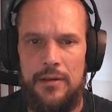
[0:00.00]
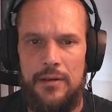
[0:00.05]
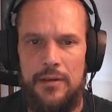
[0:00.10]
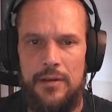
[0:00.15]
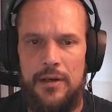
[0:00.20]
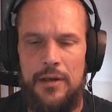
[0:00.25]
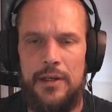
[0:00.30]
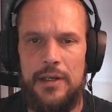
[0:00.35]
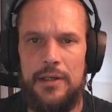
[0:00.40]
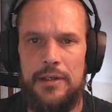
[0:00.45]

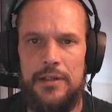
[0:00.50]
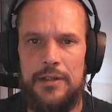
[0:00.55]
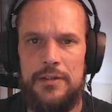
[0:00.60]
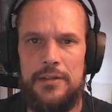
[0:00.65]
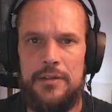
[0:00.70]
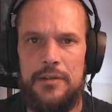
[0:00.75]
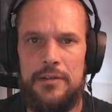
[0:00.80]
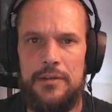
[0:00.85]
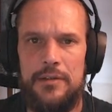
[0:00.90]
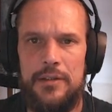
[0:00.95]
Oh yeah,
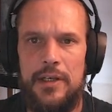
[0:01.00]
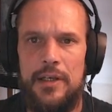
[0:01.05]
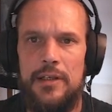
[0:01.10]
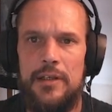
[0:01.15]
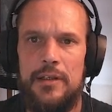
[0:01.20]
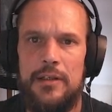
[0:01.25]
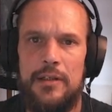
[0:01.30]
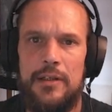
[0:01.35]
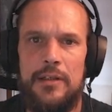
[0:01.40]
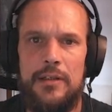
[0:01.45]

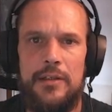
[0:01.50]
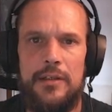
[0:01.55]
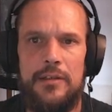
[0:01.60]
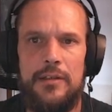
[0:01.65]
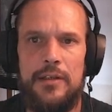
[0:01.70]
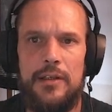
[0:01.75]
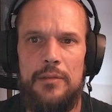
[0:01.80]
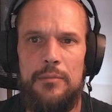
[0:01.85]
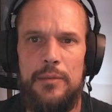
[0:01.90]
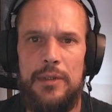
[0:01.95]
that
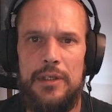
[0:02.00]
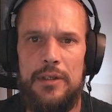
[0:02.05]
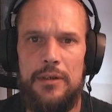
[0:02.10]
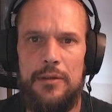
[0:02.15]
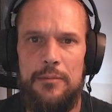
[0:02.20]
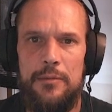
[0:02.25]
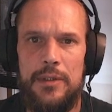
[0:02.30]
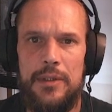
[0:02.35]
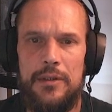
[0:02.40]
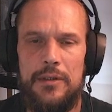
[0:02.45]
can be
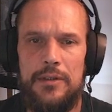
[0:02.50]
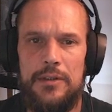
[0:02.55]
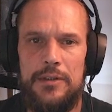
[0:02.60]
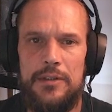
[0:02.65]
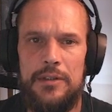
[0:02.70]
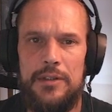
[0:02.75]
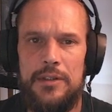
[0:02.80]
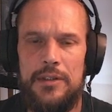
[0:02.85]
done because it